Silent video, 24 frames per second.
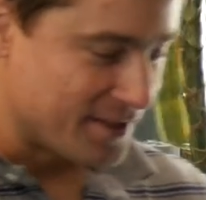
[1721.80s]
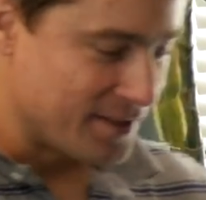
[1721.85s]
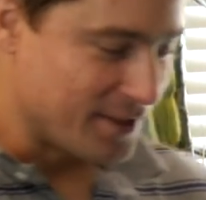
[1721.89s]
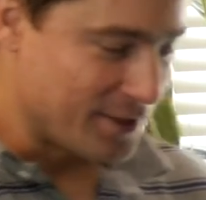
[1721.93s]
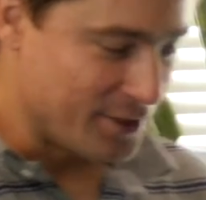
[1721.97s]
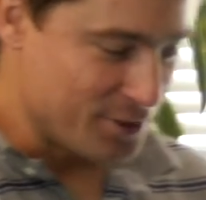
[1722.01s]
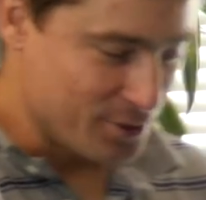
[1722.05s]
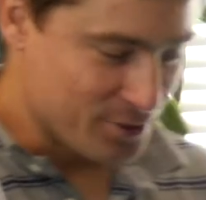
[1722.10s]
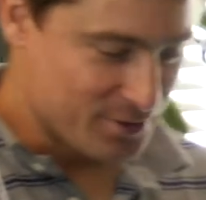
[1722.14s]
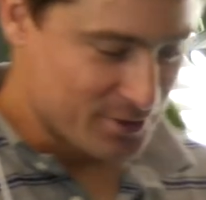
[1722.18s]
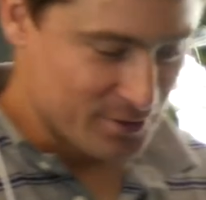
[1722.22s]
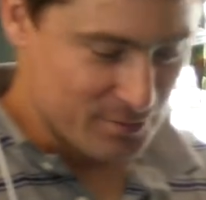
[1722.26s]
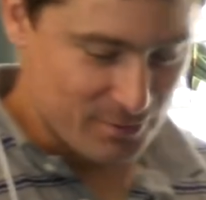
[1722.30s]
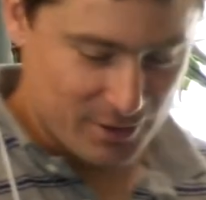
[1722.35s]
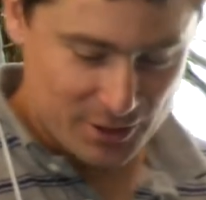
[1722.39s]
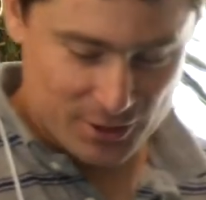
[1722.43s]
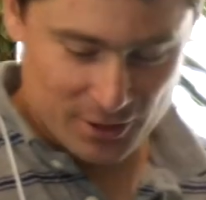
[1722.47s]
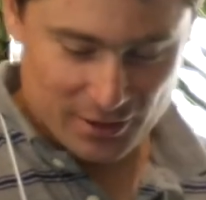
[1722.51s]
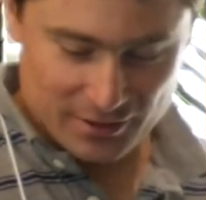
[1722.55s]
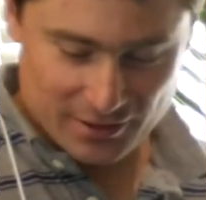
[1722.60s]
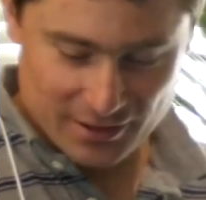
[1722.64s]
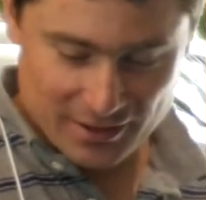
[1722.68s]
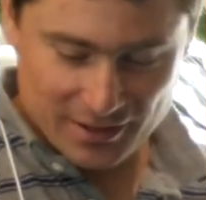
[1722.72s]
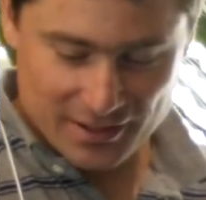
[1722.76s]
that are used to
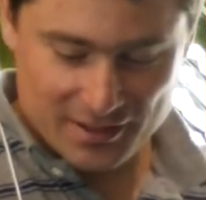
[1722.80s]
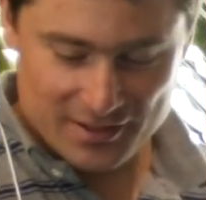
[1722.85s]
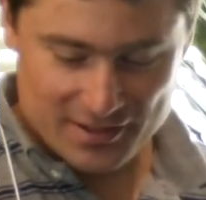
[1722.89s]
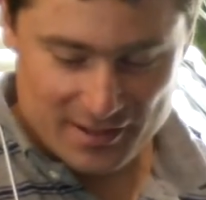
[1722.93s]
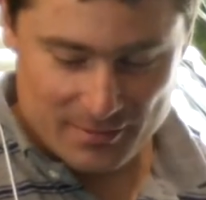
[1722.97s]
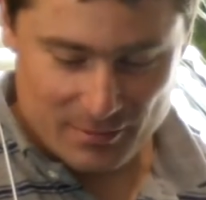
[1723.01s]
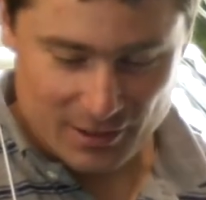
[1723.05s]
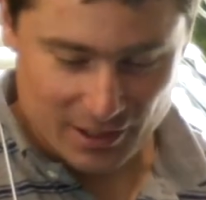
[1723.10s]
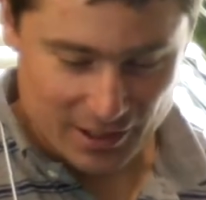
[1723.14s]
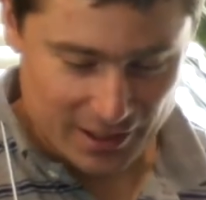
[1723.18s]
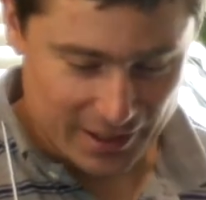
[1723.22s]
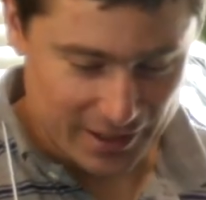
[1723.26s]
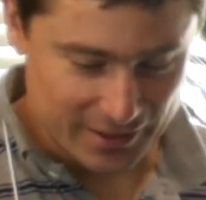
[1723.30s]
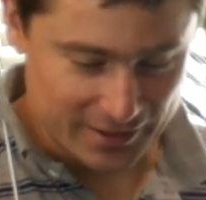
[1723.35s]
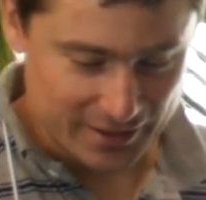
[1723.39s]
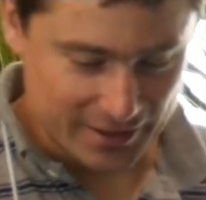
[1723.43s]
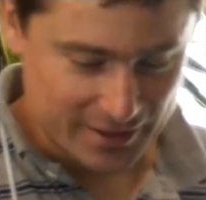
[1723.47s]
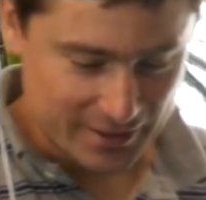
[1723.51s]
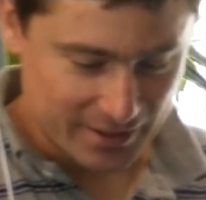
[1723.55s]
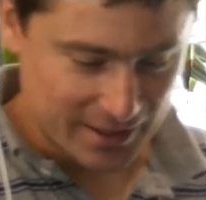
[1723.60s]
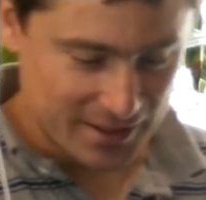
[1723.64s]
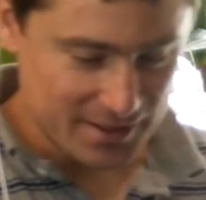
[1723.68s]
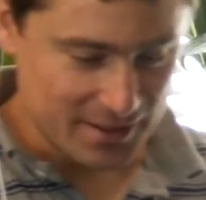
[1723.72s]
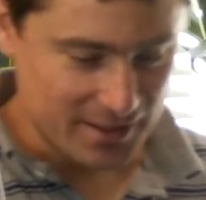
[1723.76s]
measure the dissimilarity?
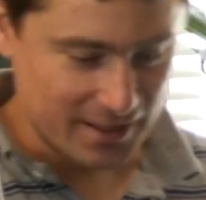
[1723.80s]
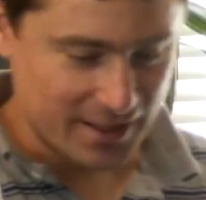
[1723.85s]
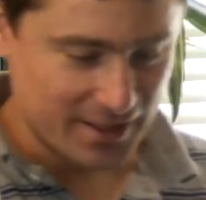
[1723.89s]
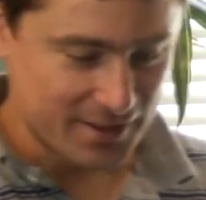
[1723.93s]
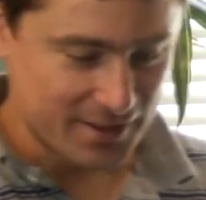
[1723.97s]
And that's an